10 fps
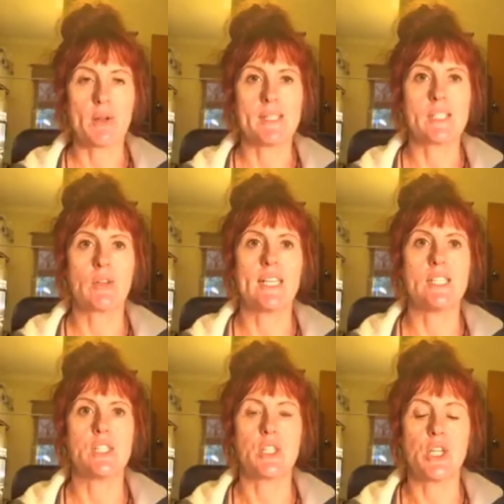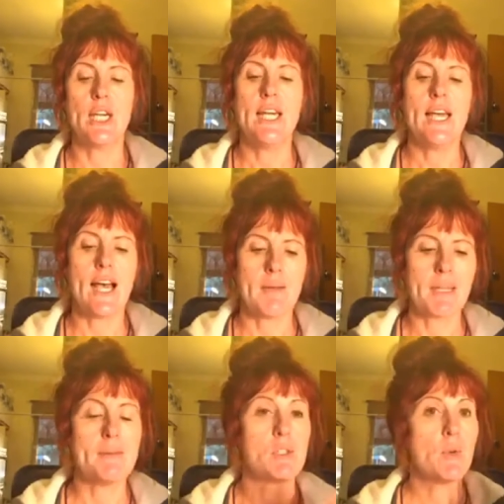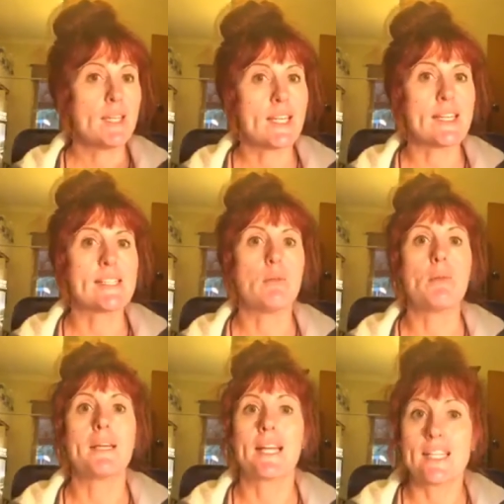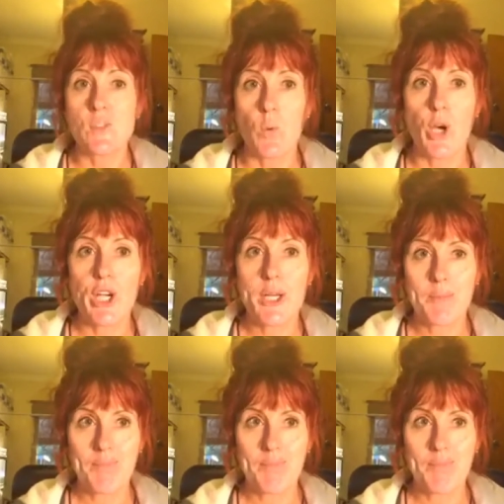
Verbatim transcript: We still need to um, keep doing things. There will be less work